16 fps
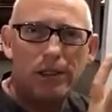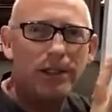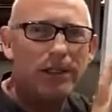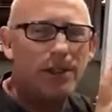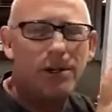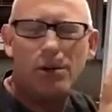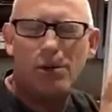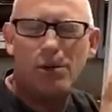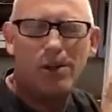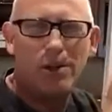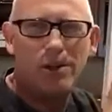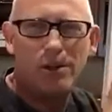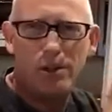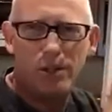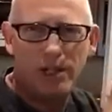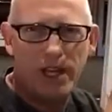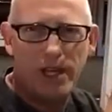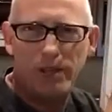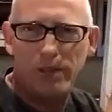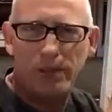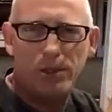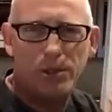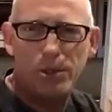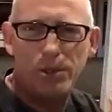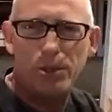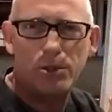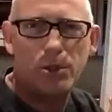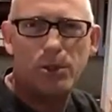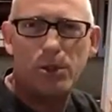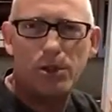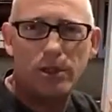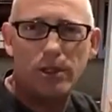You don't want to do that if you're a
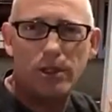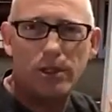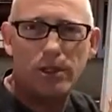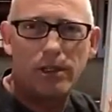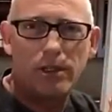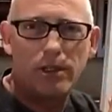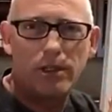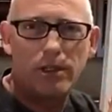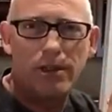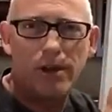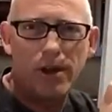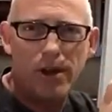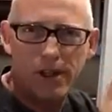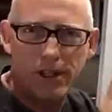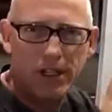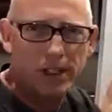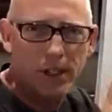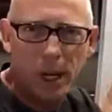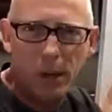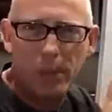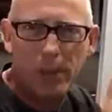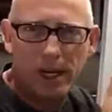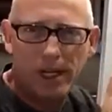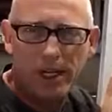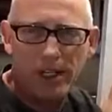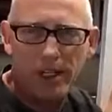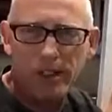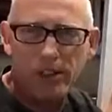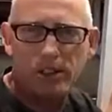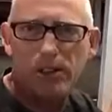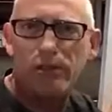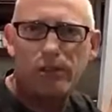troll. None of these
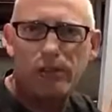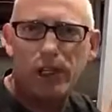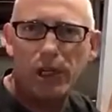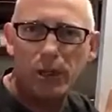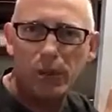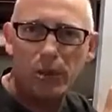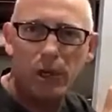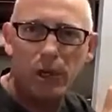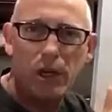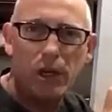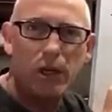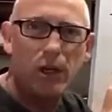opinions are for you.